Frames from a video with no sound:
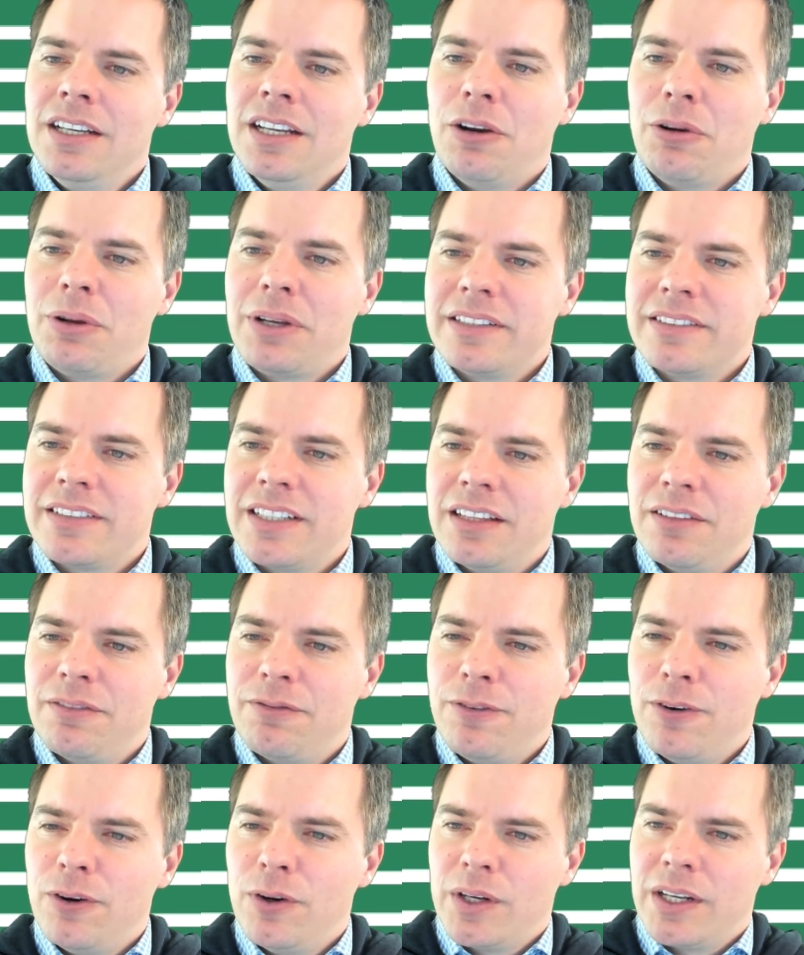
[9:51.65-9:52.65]
We can see the
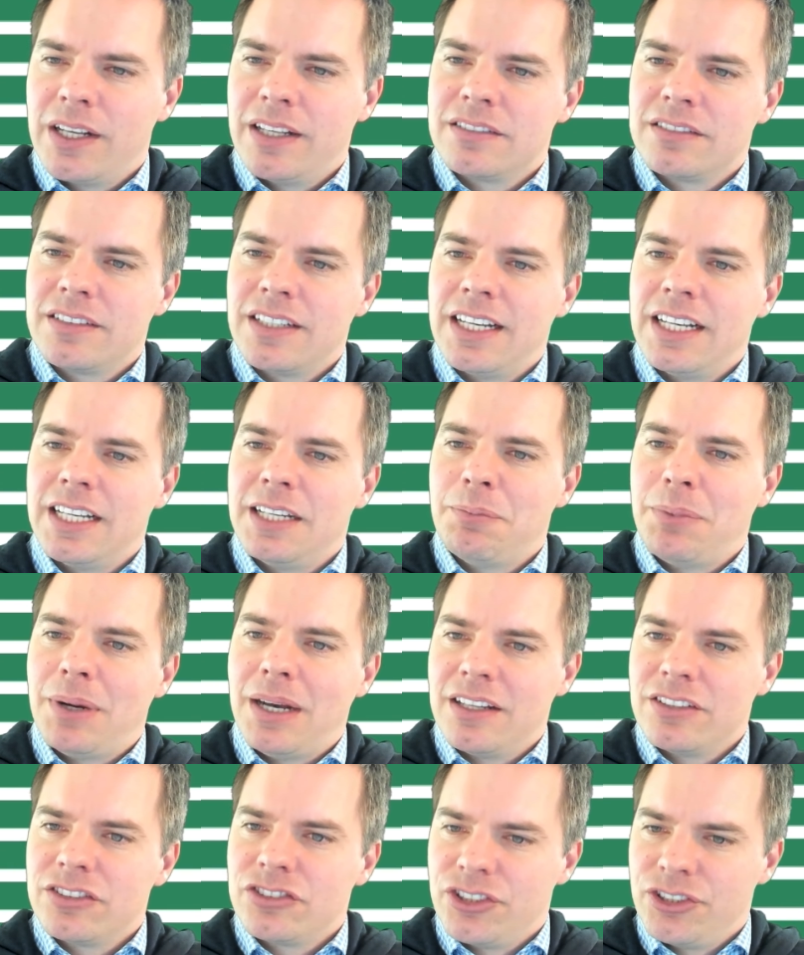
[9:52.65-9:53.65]
forecast daily
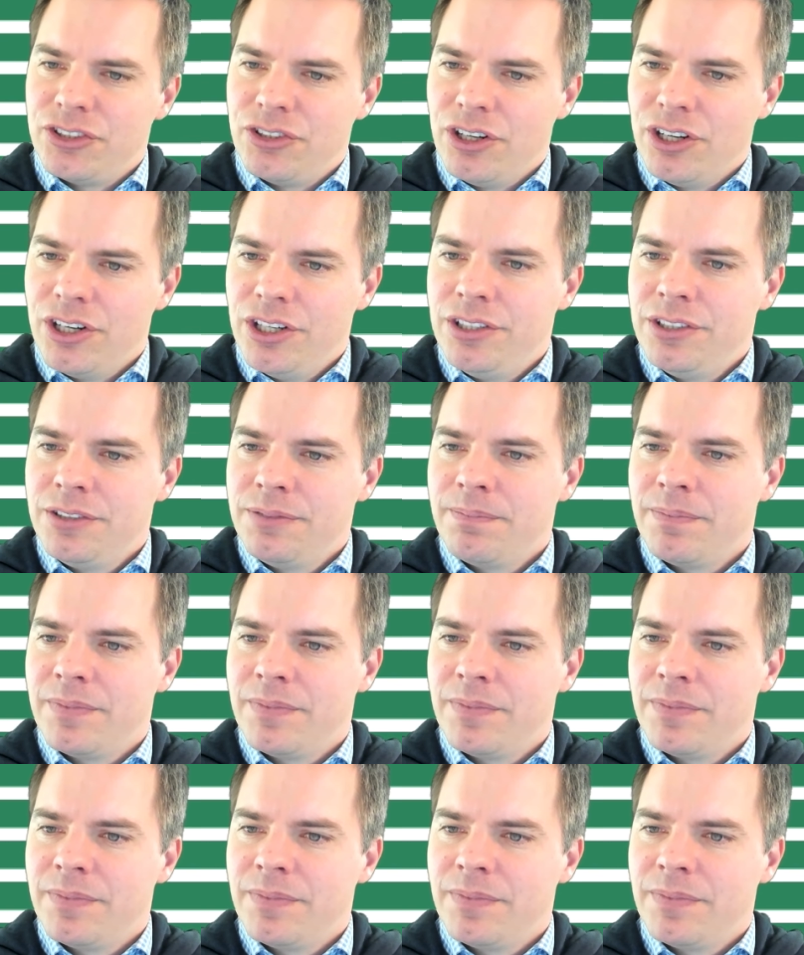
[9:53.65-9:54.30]
pasture grown.